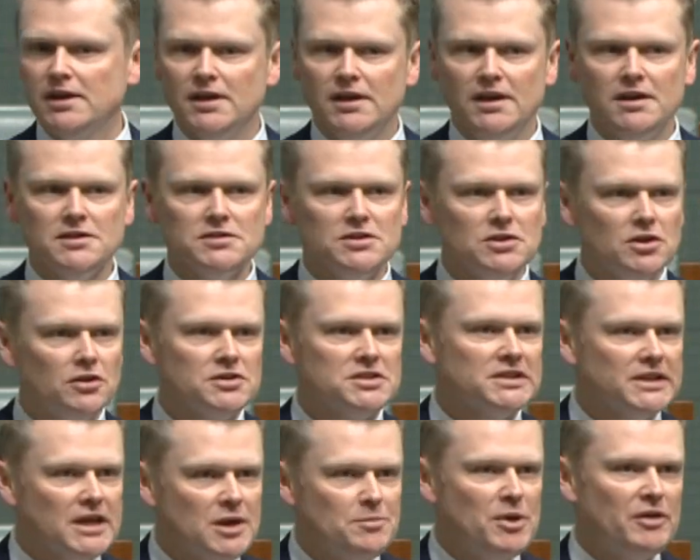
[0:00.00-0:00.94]
He doesn't go to
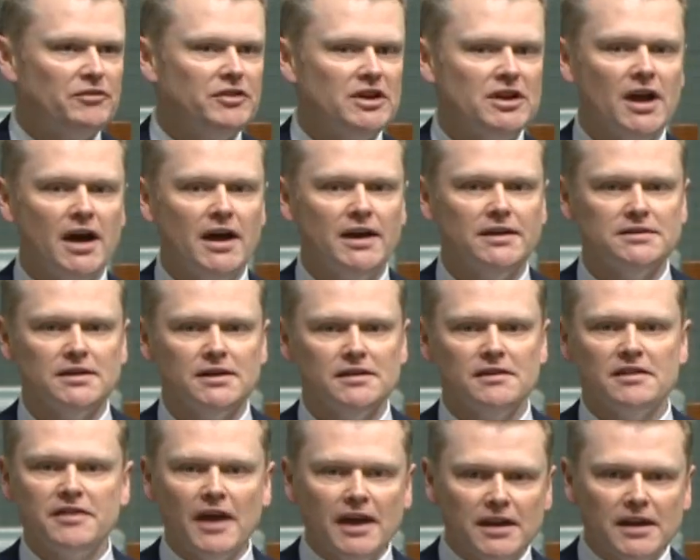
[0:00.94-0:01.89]
sleep every night
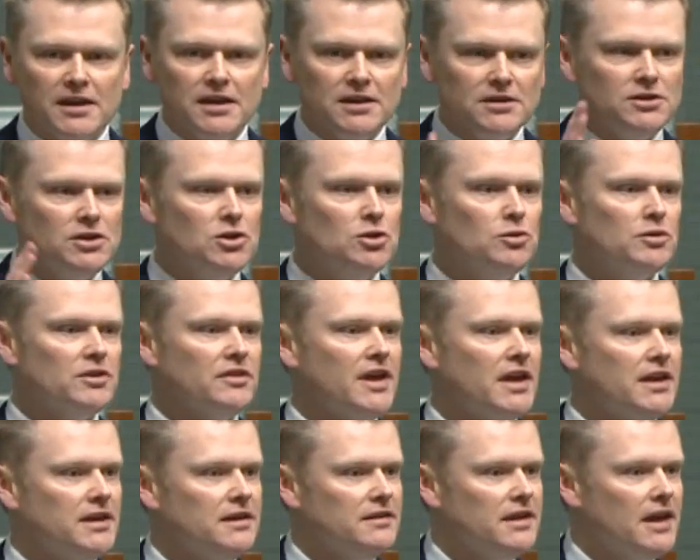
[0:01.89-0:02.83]
thanking you and
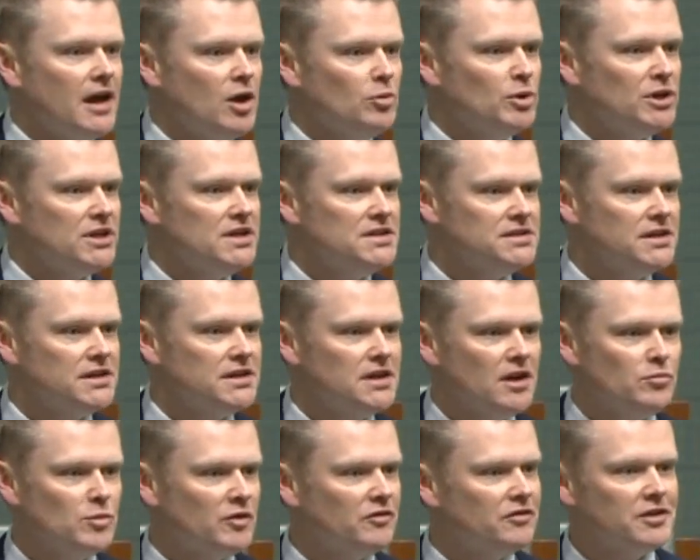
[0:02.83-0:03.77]
thanking the Albanese
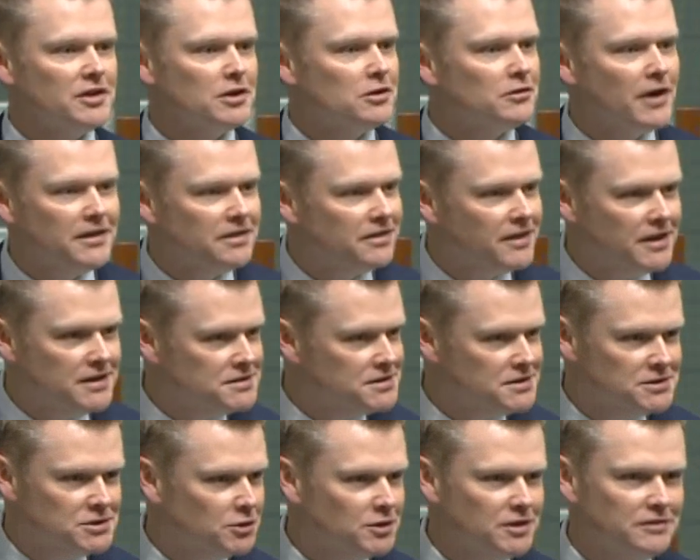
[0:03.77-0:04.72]
government for the great things
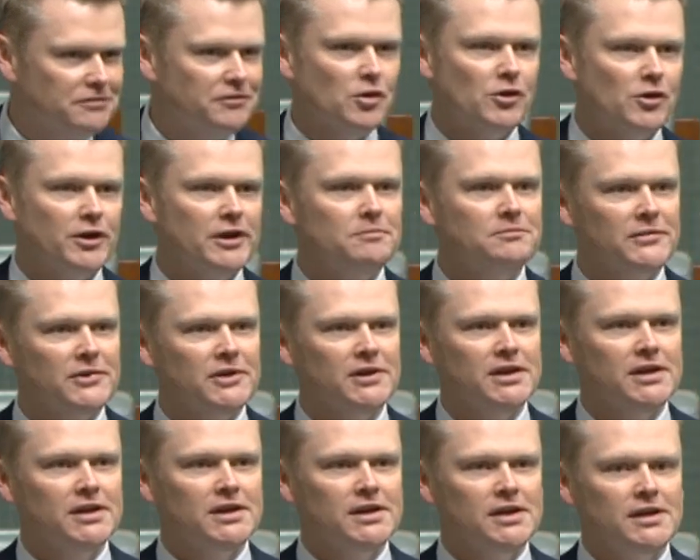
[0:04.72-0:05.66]
you're doing for him.
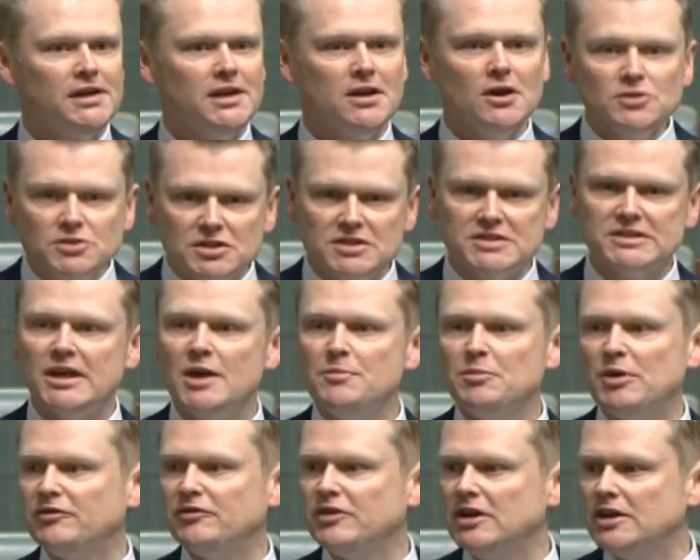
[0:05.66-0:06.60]
He goes to sleep
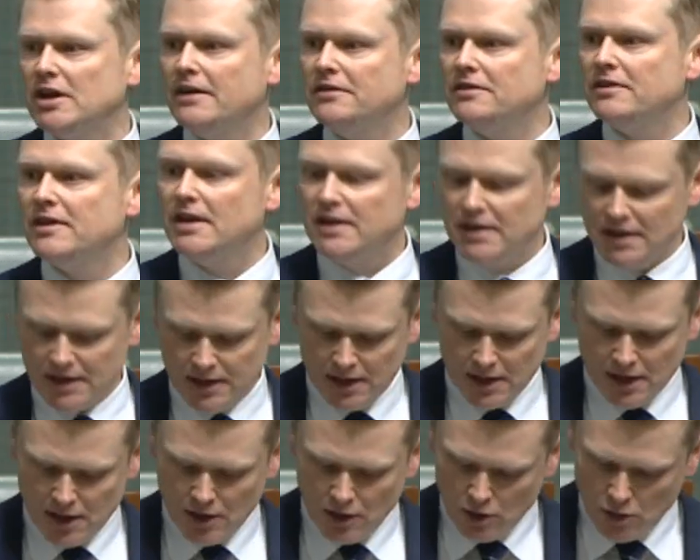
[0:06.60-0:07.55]
every night thinking,
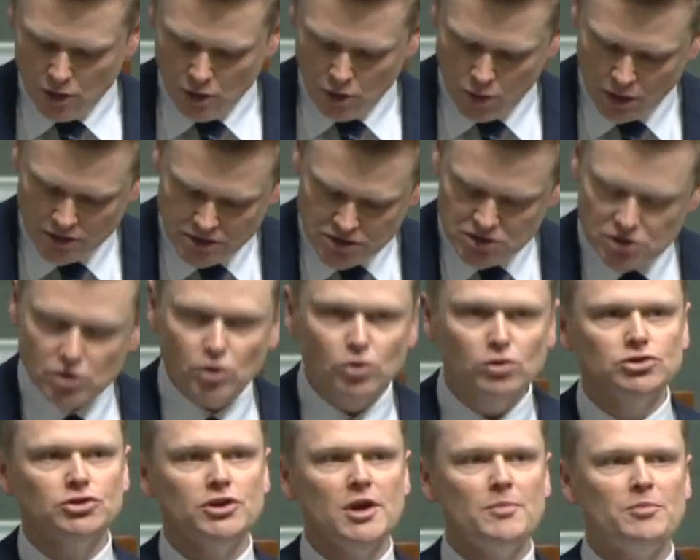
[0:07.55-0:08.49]
what school
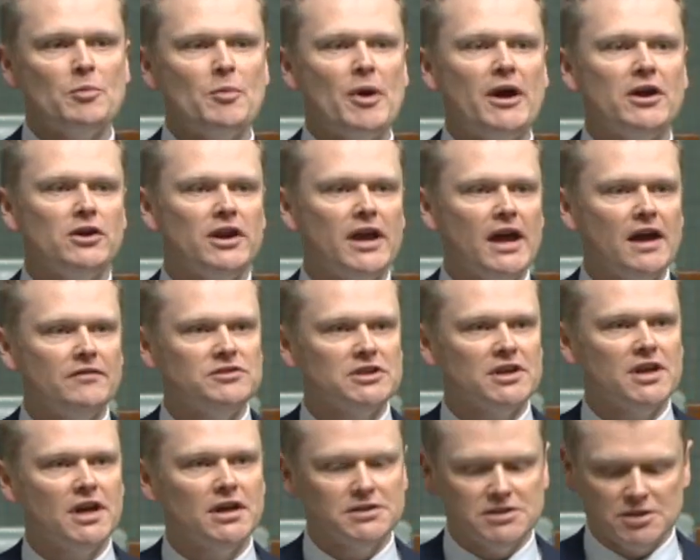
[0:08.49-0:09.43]
trip am I going to have to
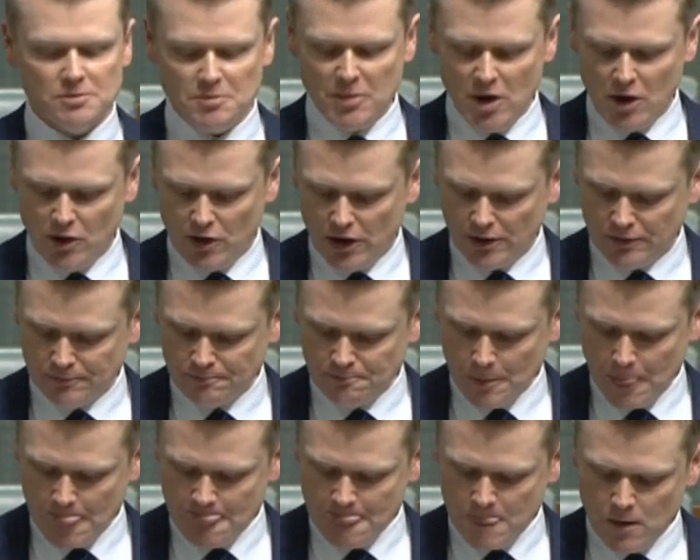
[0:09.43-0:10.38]
cut tomorrow?
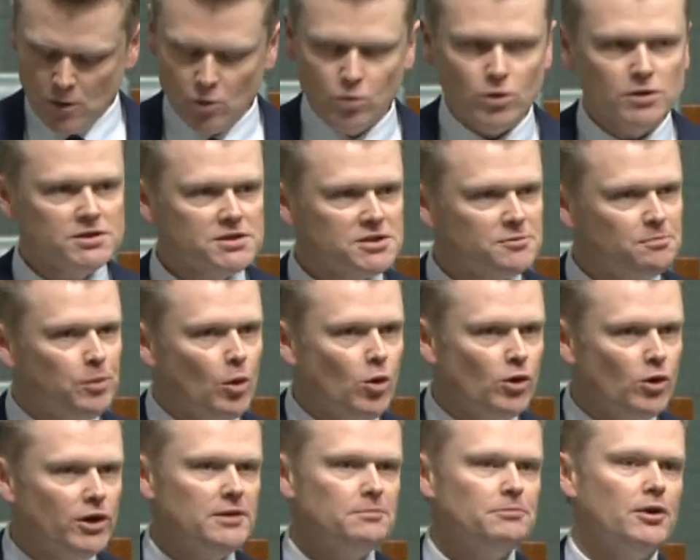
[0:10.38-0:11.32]
What
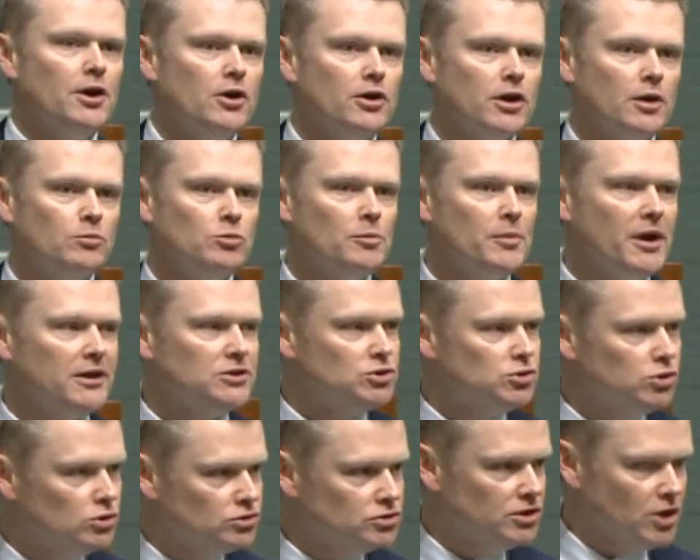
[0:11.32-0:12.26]
sporting program will my
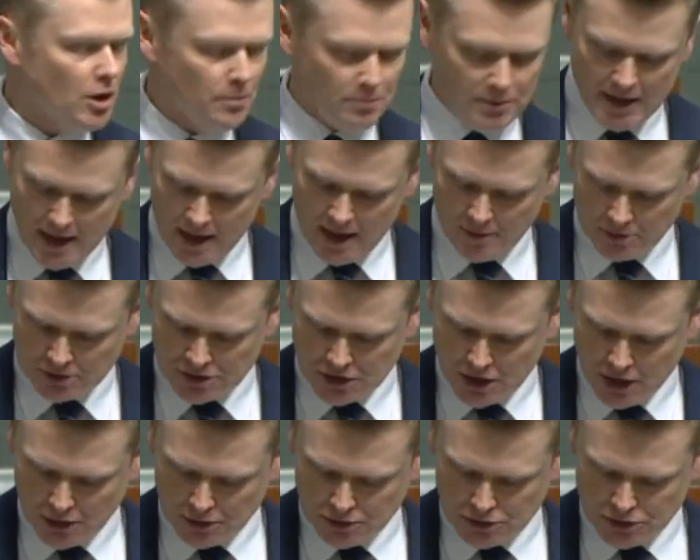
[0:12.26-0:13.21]
children not be able to
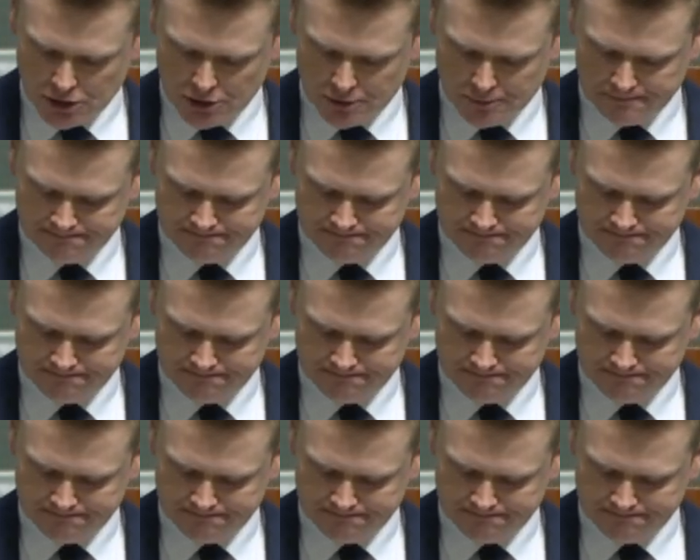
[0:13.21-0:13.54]
go to?